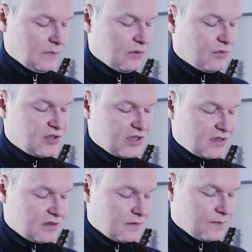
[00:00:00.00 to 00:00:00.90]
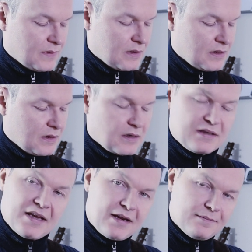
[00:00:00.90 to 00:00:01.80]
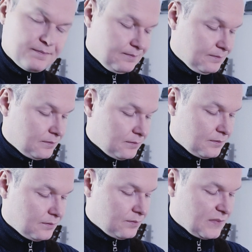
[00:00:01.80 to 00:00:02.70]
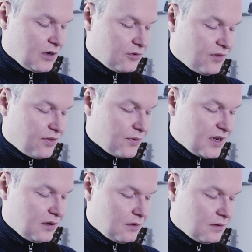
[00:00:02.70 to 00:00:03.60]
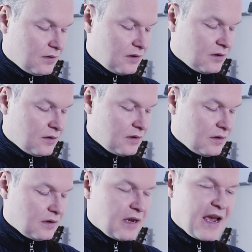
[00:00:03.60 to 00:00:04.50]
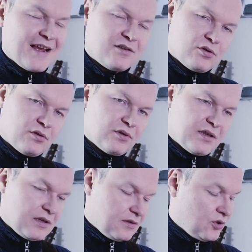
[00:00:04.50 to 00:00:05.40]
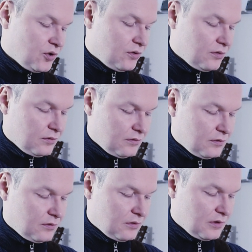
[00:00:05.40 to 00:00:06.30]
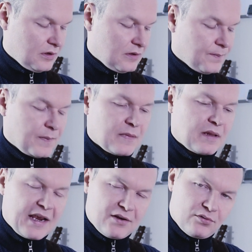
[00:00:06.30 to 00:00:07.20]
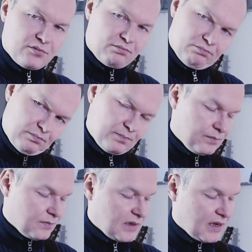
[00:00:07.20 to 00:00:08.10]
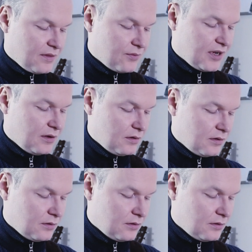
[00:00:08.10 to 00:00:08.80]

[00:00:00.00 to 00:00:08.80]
which is 10 on 3, 8 on 2, 8 on 3,